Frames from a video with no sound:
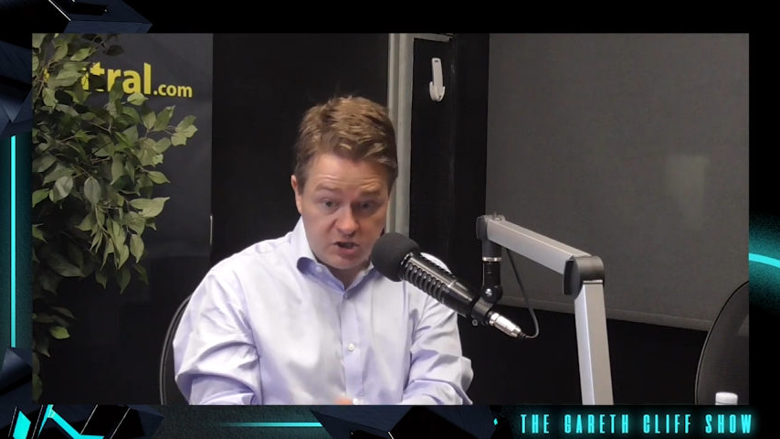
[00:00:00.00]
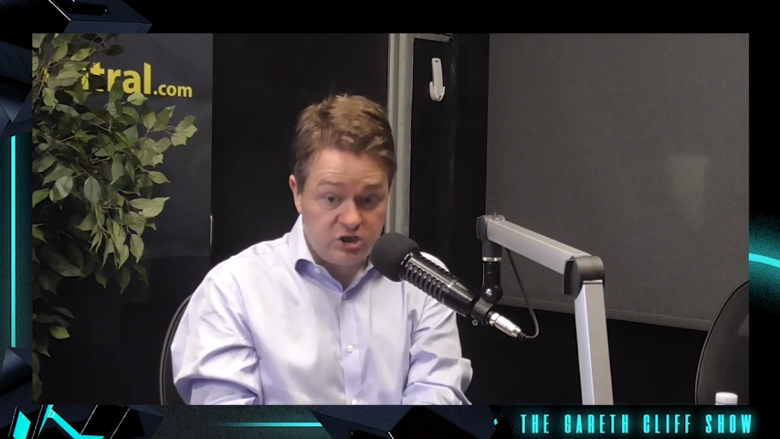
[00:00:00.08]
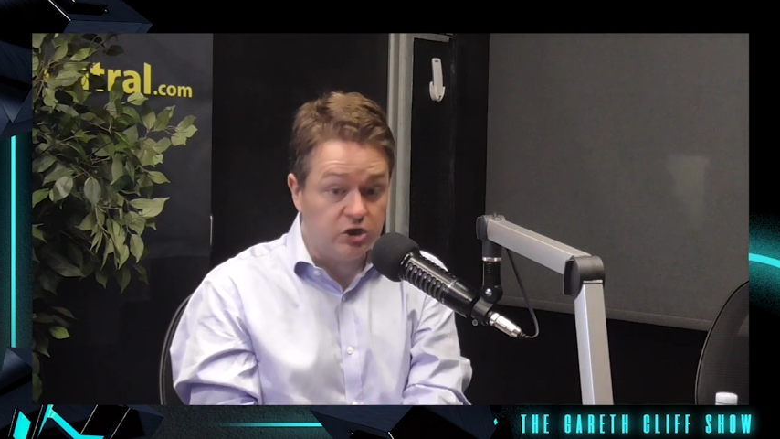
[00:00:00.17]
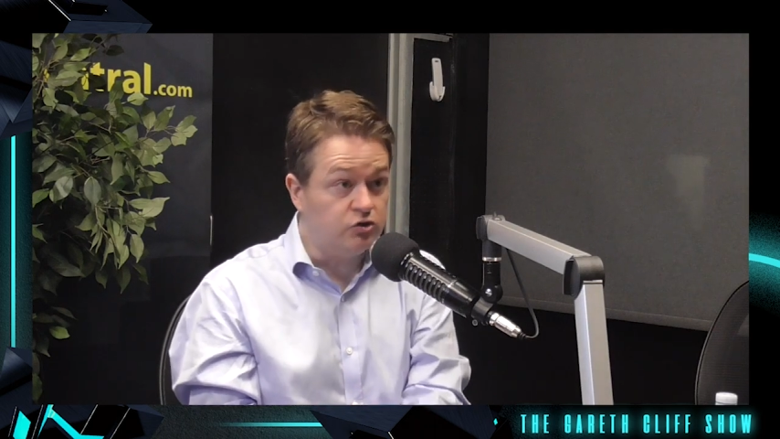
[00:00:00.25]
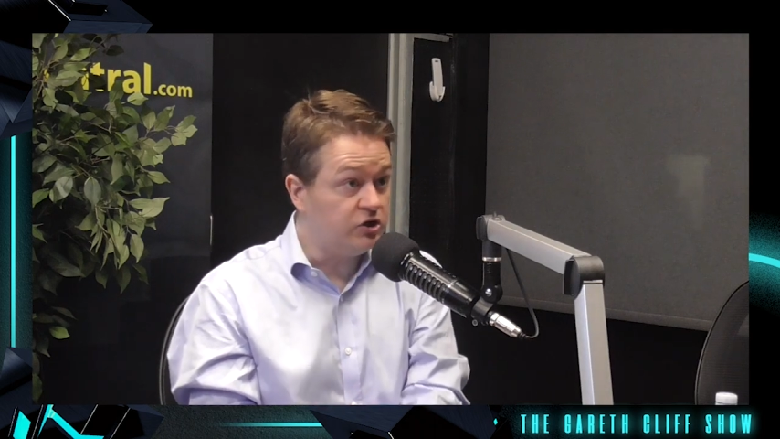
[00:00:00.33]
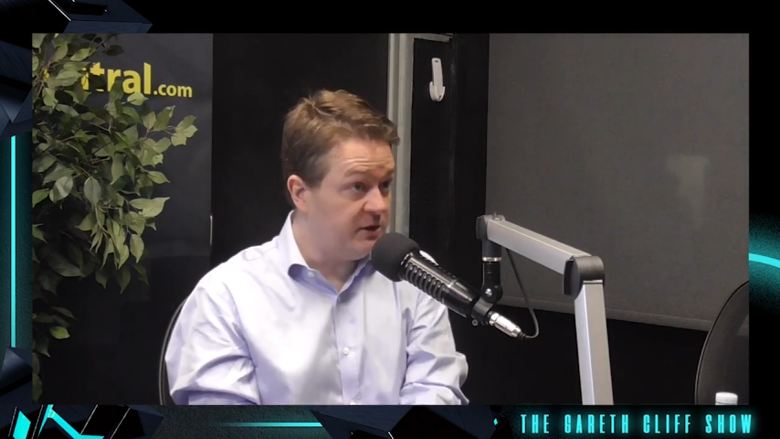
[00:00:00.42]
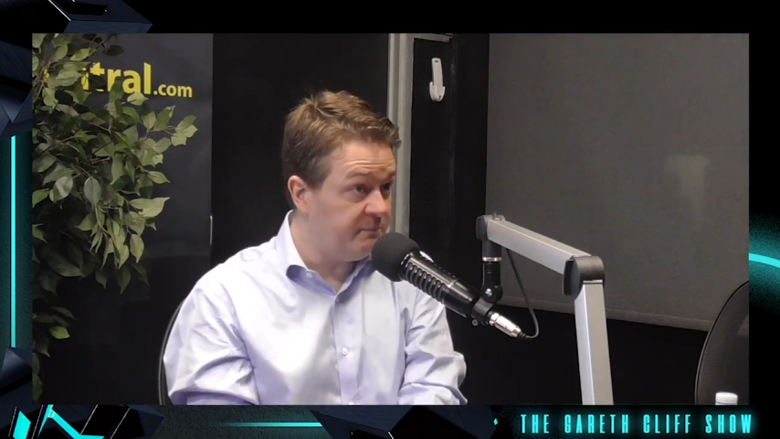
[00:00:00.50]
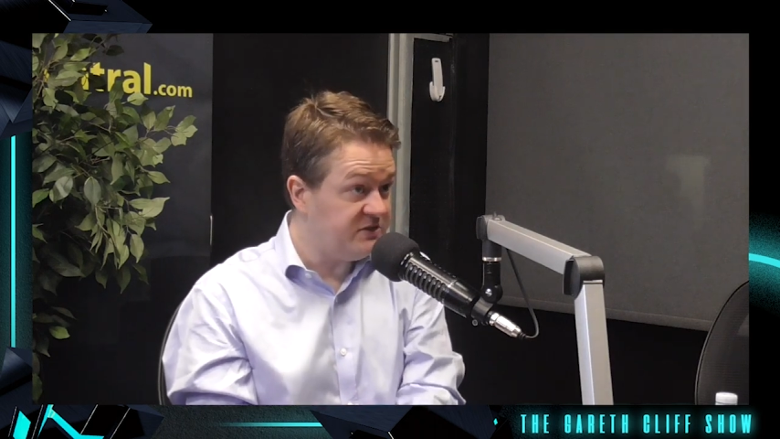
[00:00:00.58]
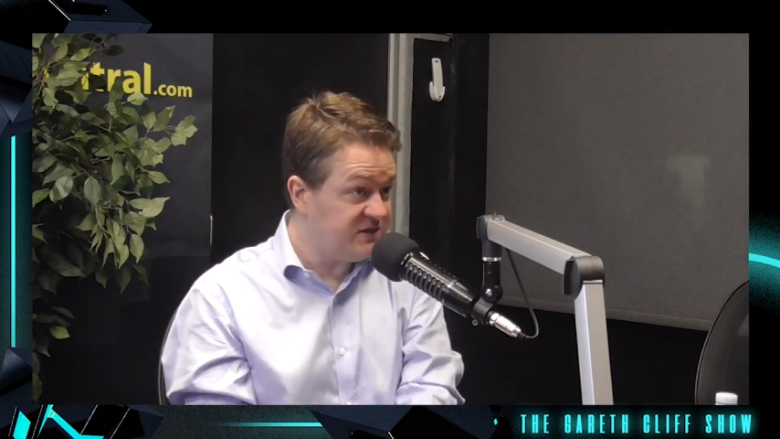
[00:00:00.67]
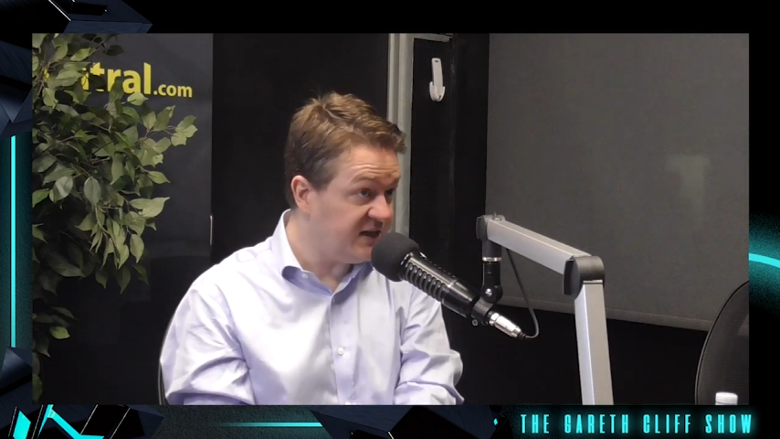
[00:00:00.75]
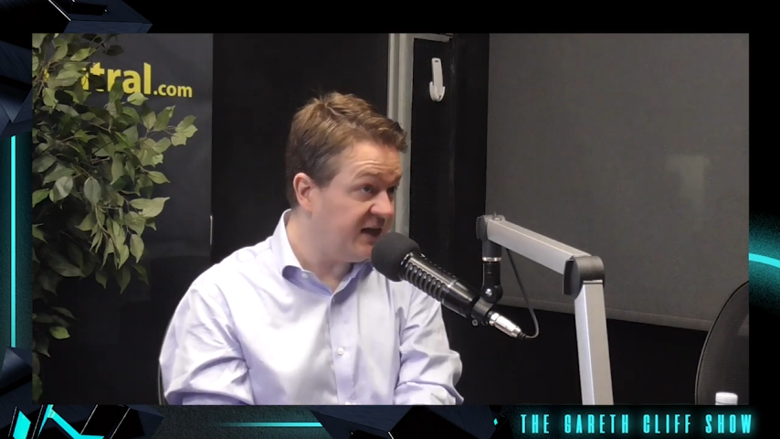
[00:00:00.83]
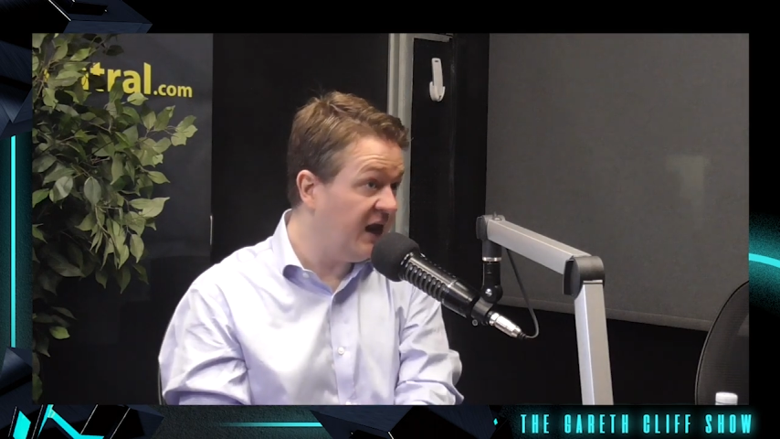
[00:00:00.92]
children in
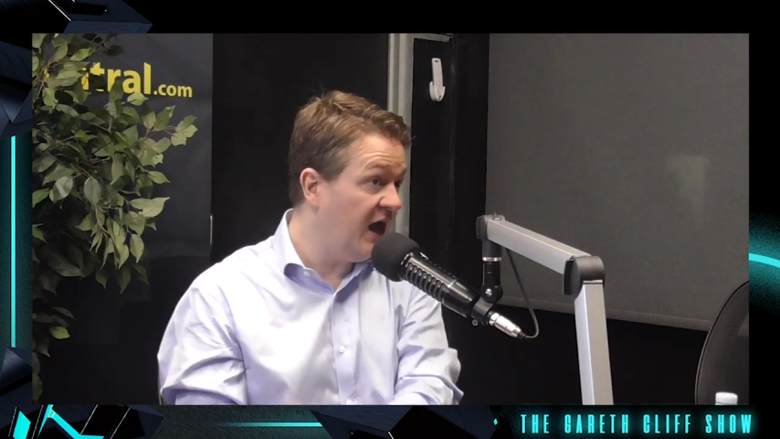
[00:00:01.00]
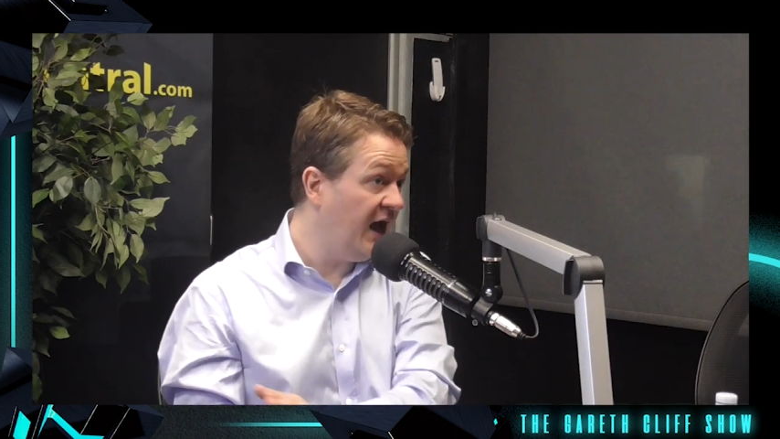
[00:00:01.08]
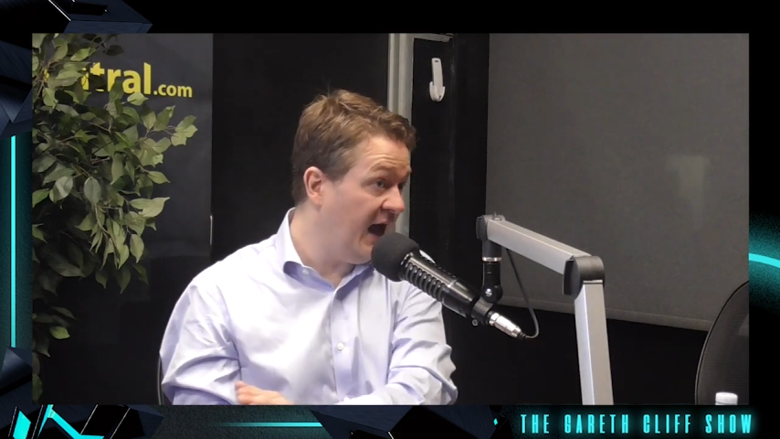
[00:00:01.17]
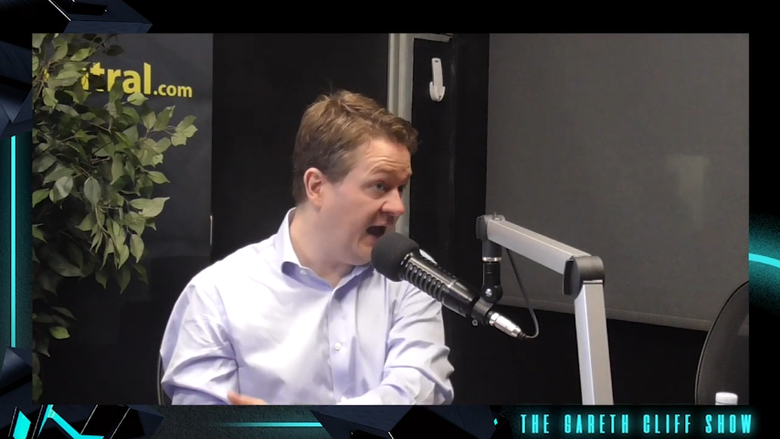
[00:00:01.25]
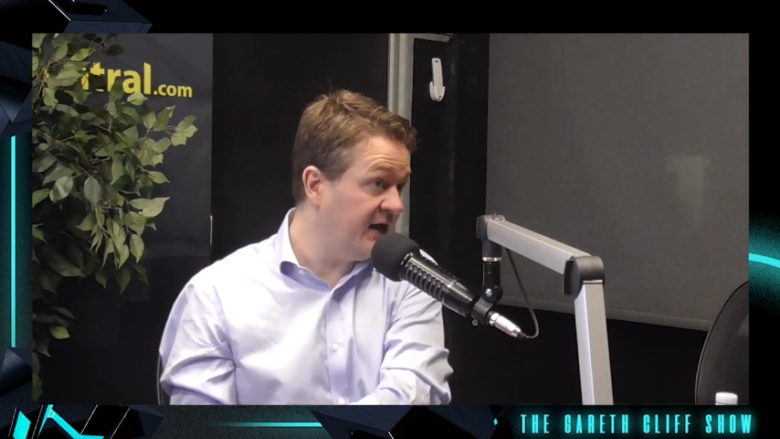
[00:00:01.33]
particular,